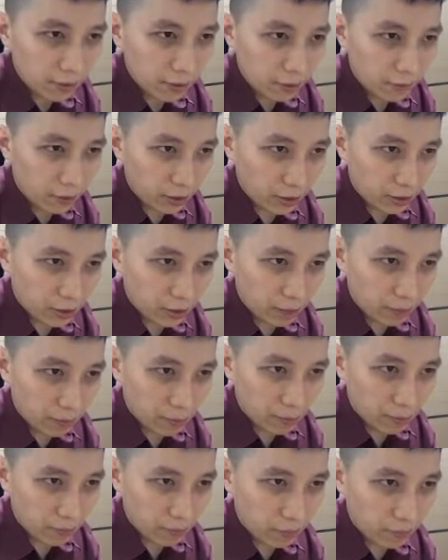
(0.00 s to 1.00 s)
For
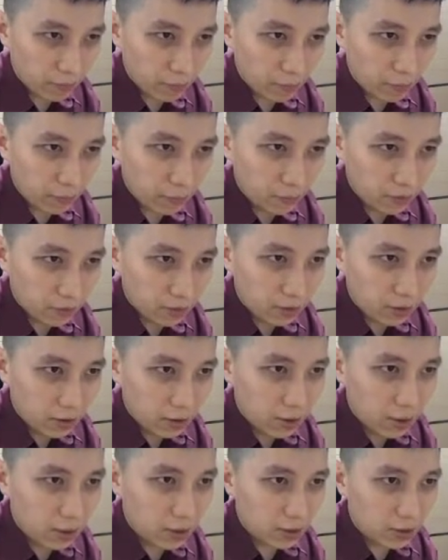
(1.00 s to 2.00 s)
example,
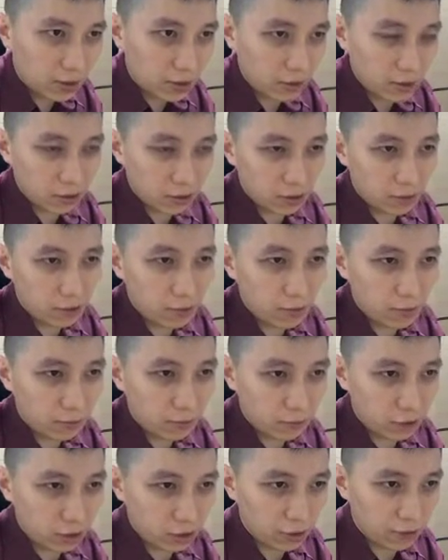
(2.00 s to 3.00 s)
here is a tube
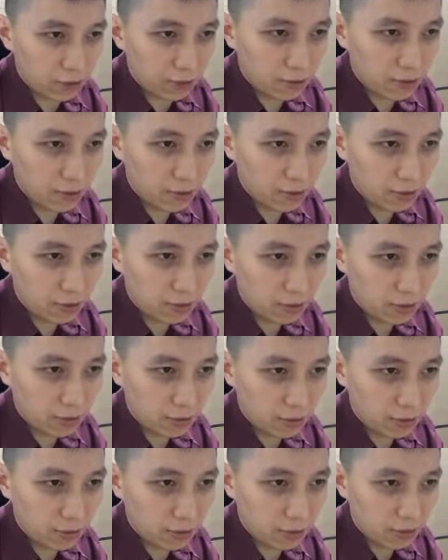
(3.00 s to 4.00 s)
which is thin,
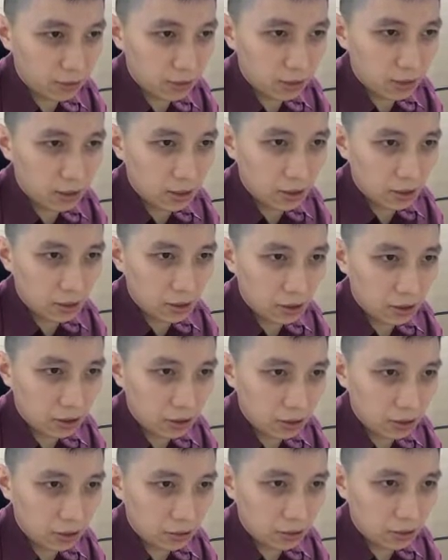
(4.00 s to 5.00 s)

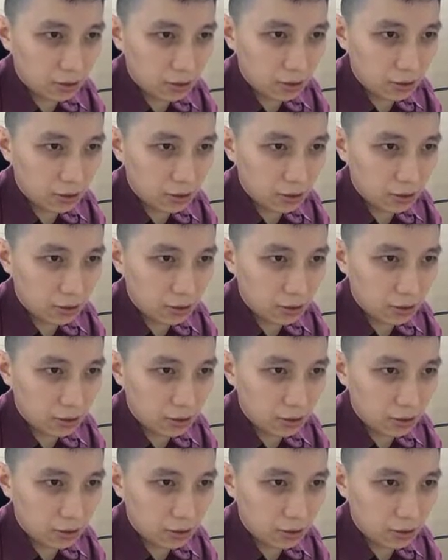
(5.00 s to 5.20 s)
here